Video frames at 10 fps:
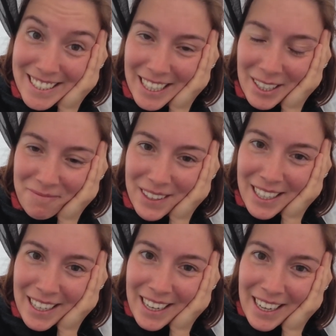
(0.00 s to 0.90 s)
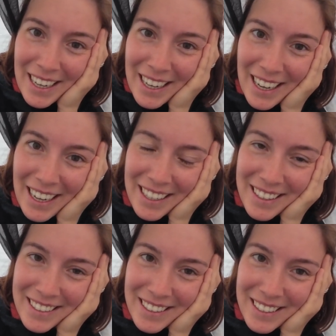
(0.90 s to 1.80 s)
yeah,
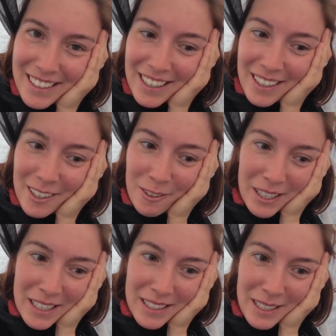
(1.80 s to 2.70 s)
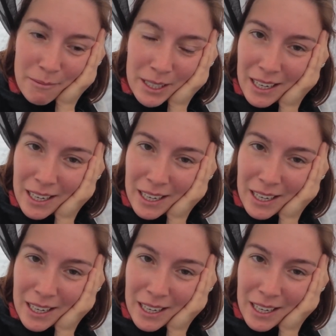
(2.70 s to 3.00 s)
this is crazy, but